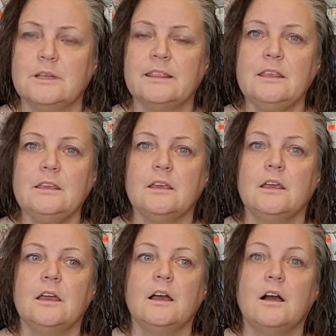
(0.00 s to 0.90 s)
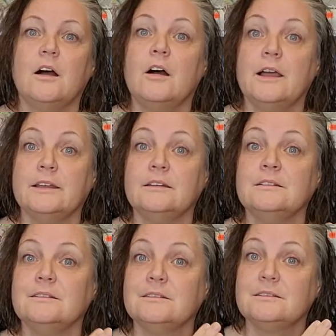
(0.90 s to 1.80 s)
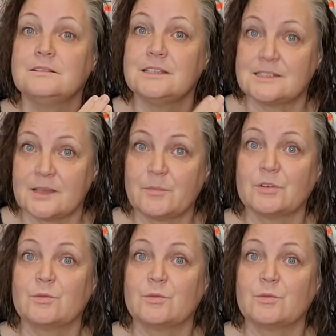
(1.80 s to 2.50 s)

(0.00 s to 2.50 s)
I think, on December